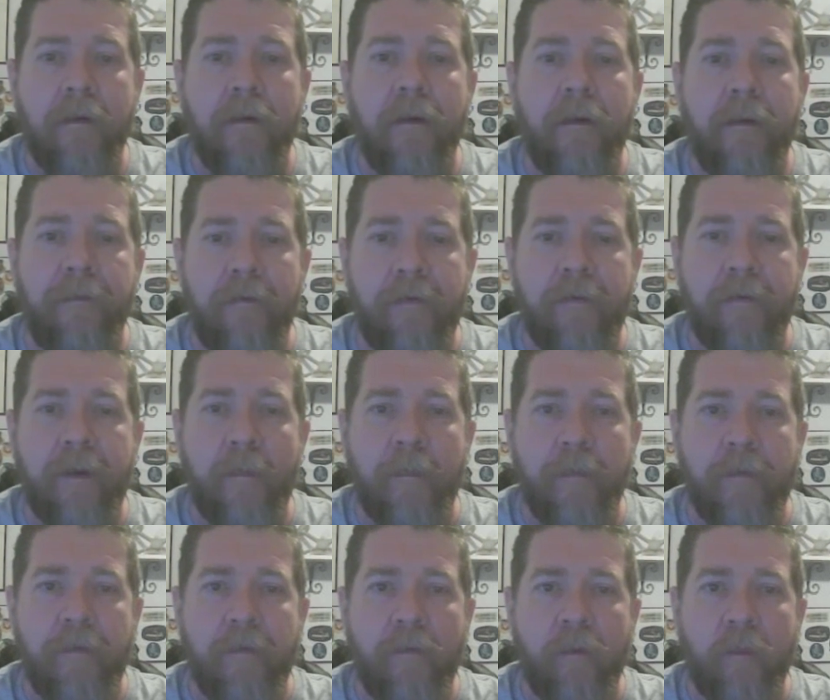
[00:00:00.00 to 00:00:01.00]
In this
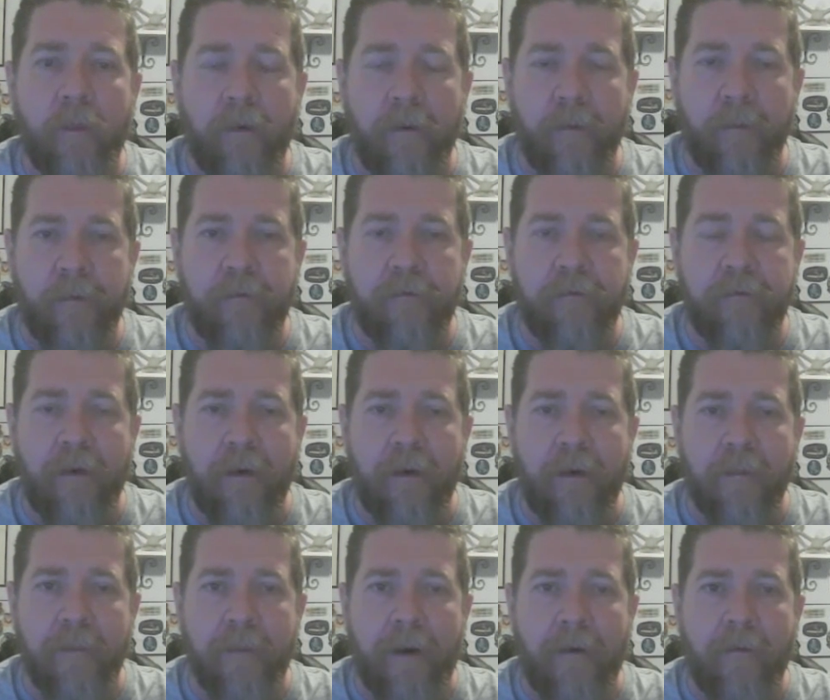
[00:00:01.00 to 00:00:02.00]
episode, we're going to talk
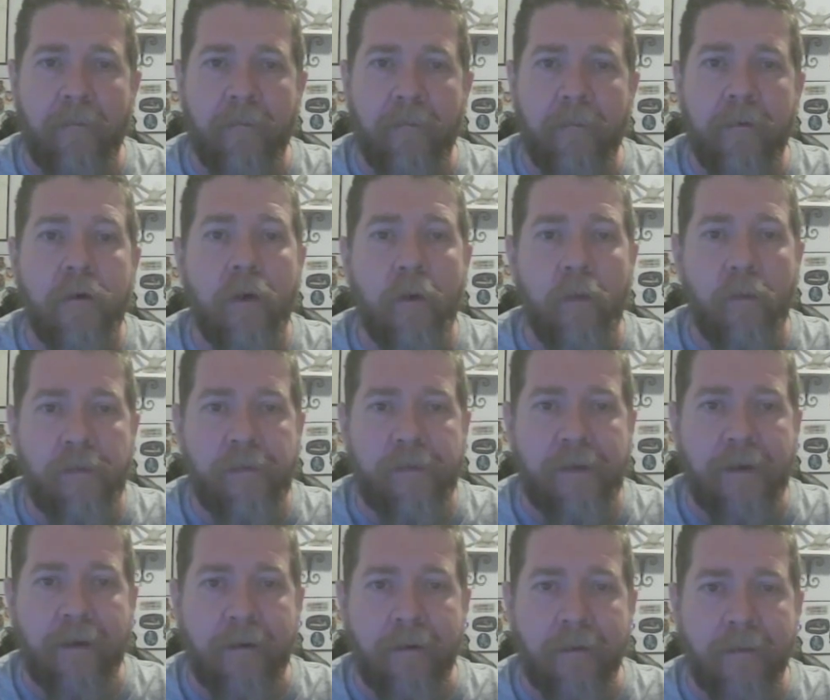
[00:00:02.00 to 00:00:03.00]
about the nose
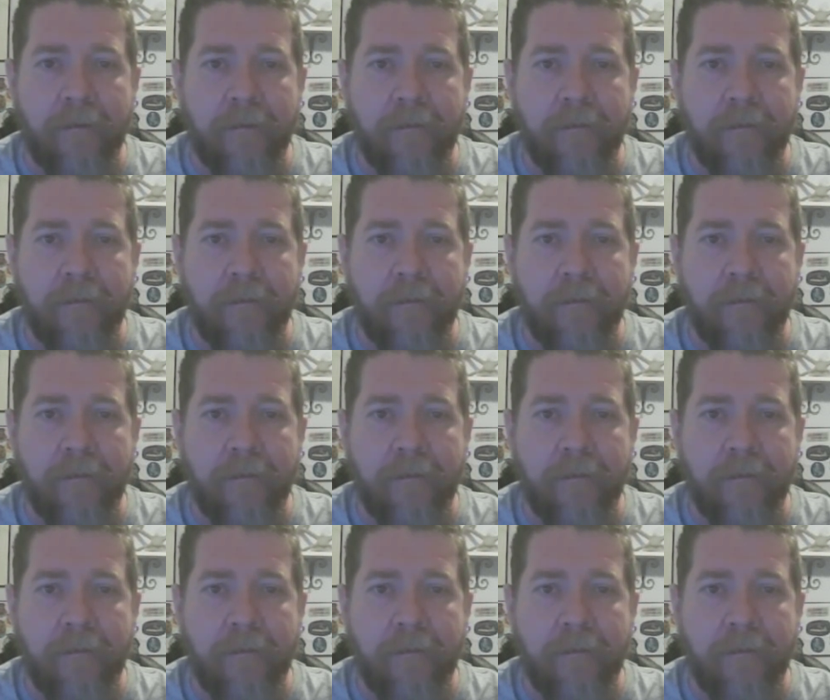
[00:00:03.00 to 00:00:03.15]
gear,